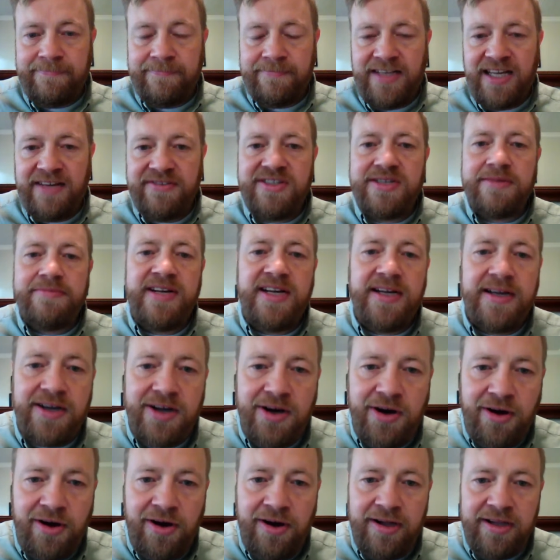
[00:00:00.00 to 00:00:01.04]
Give somebody a
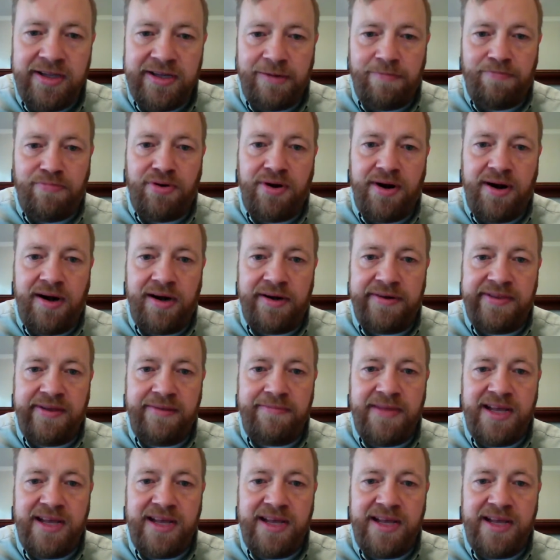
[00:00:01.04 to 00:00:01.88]
call and a prayer that